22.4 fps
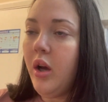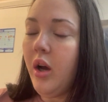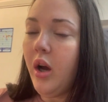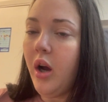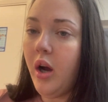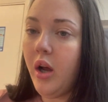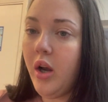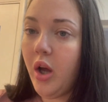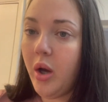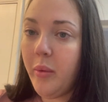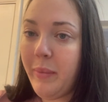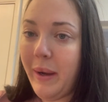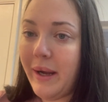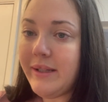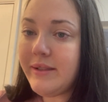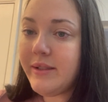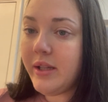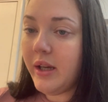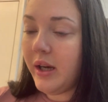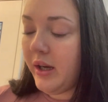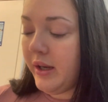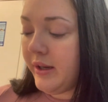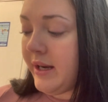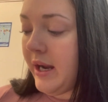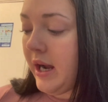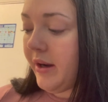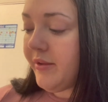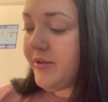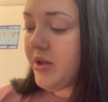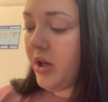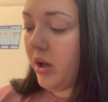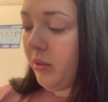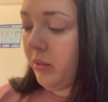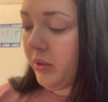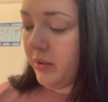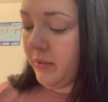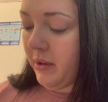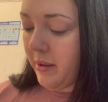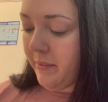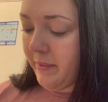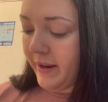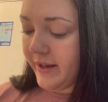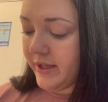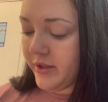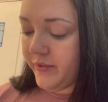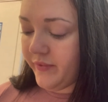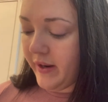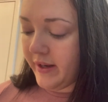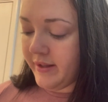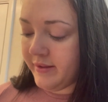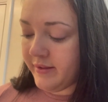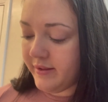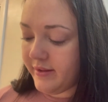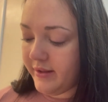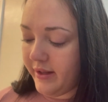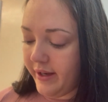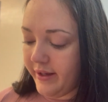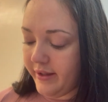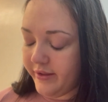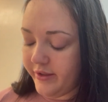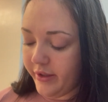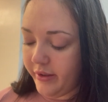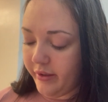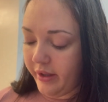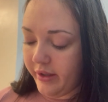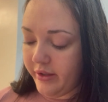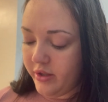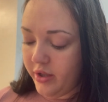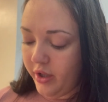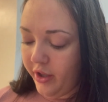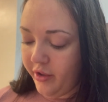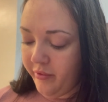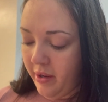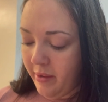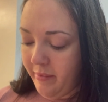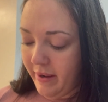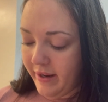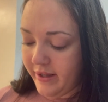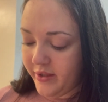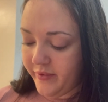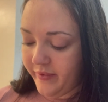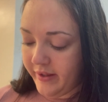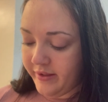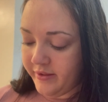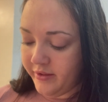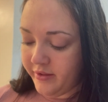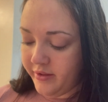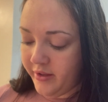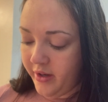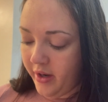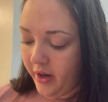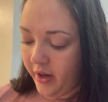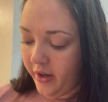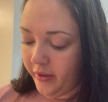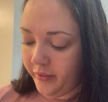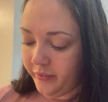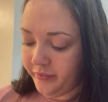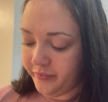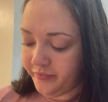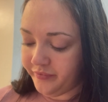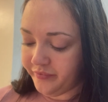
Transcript: a lot better now. I've told one of my best friends, like, so like two of my best friends know.